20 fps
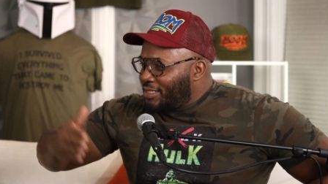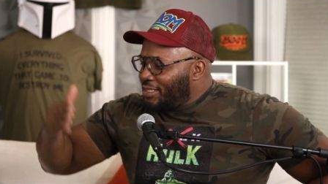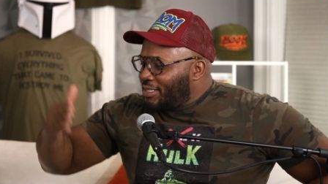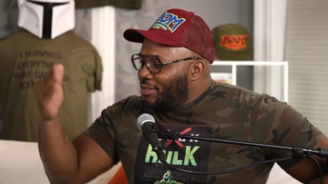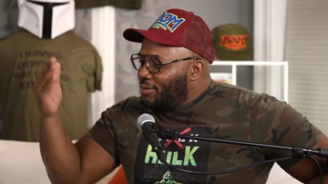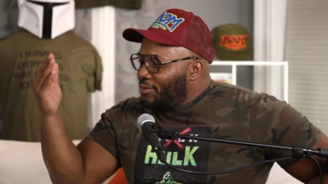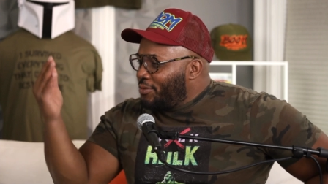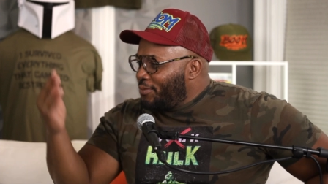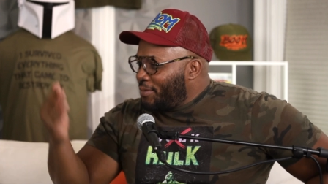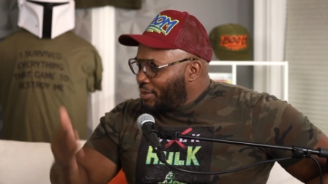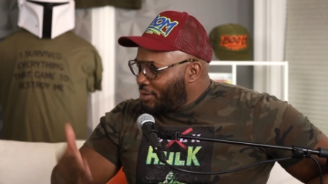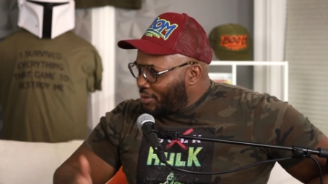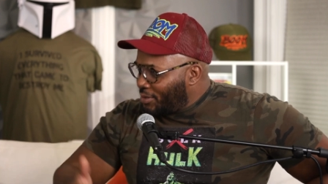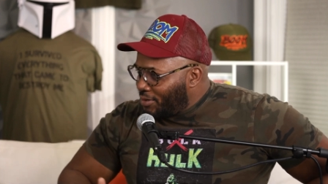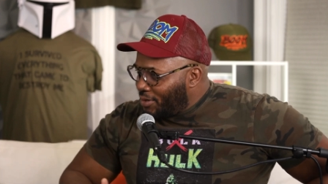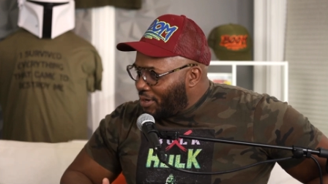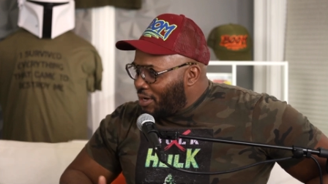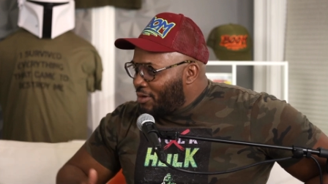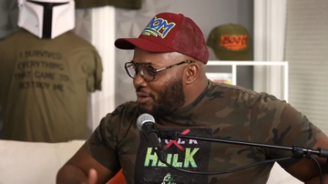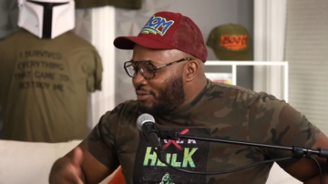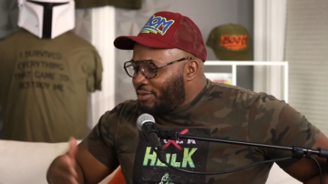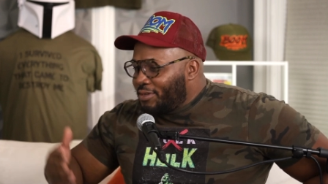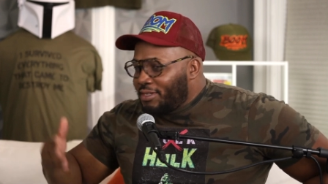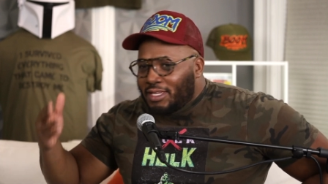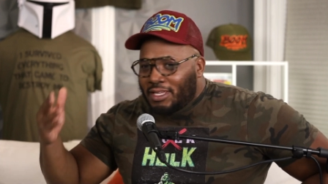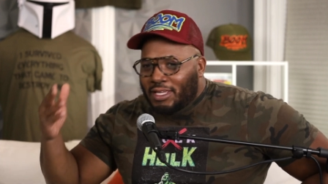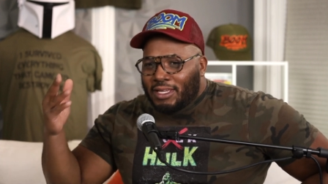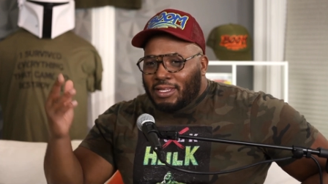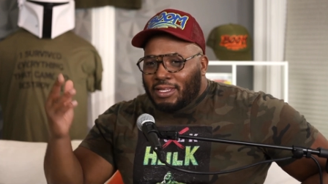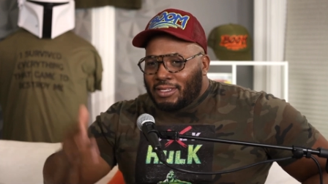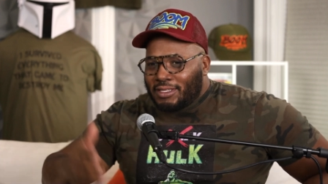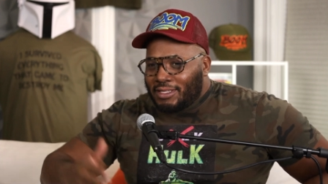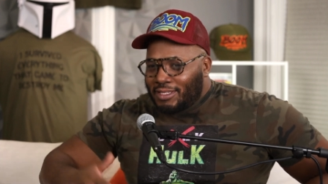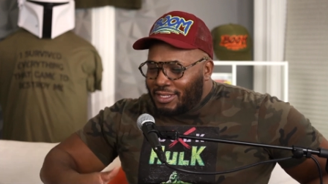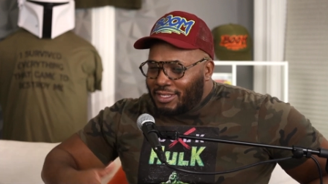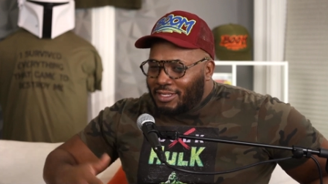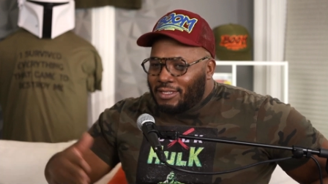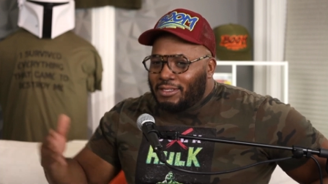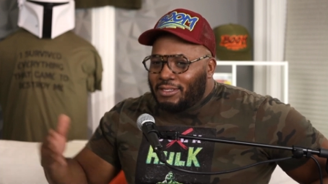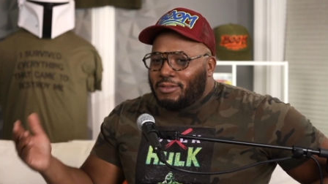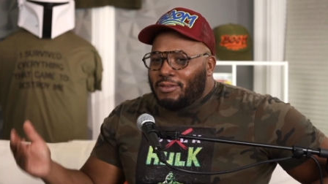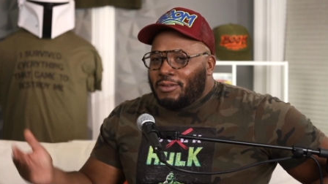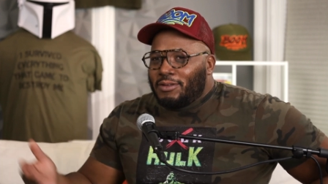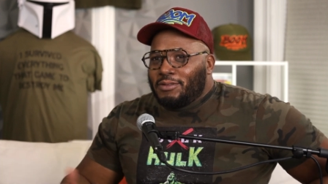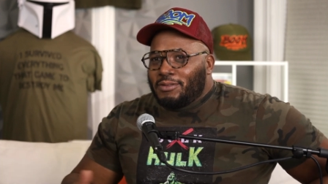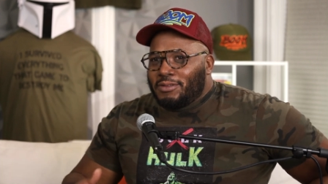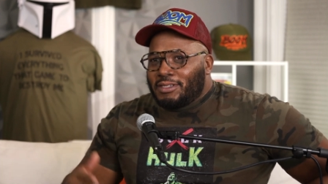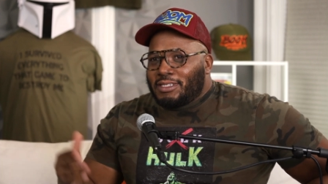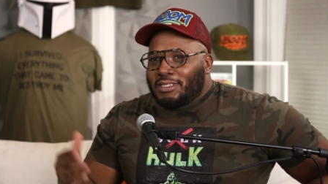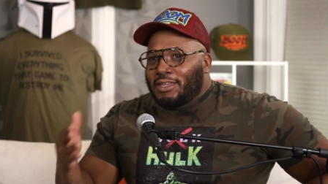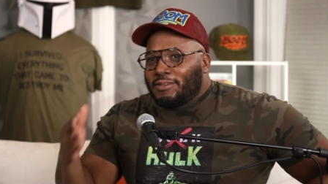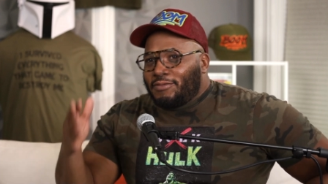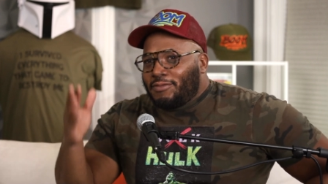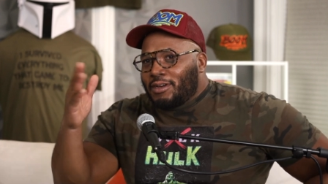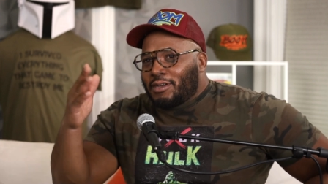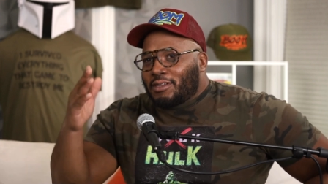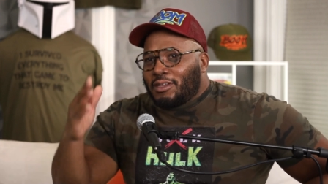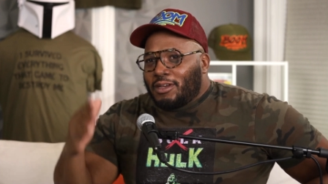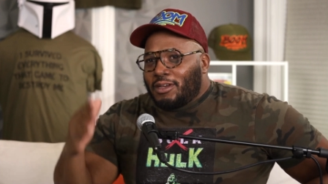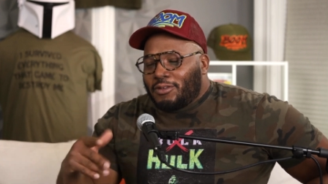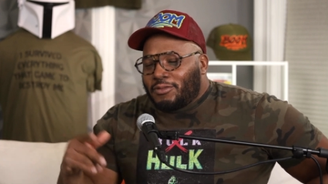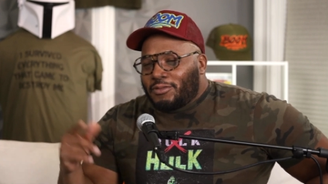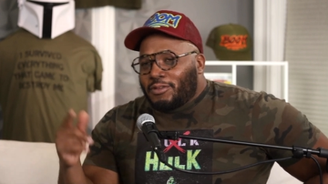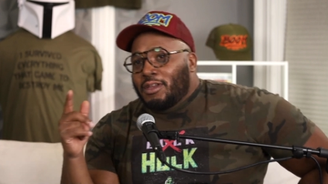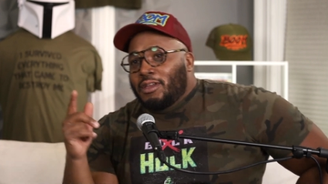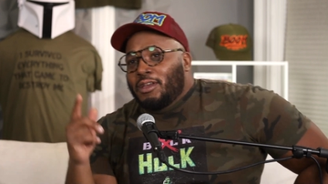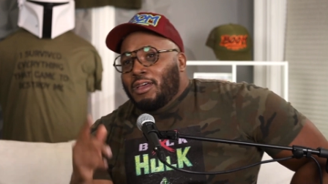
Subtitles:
then you want to make sure you're hungry, then, you know, you can say fuck love.